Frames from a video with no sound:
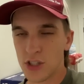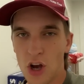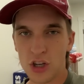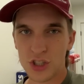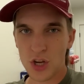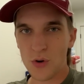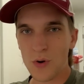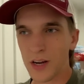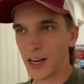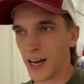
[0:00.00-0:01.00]

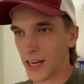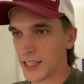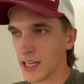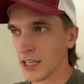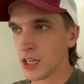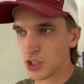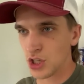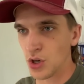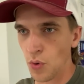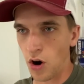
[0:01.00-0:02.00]
also connected
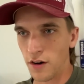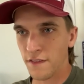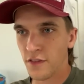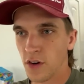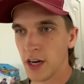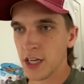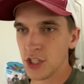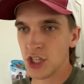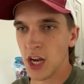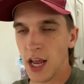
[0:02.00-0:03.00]
to our
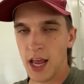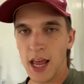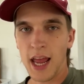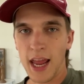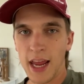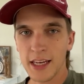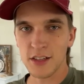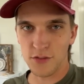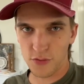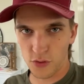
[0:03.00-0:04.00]
fridge and
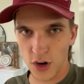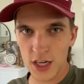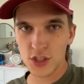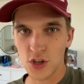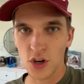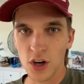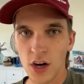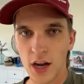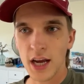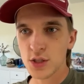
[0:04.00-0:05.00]

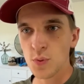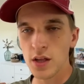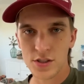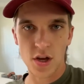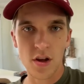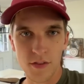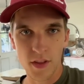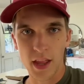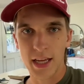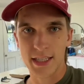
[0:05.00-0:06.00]
freezer, as well as all the
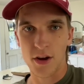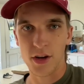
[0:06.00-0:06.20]
lights out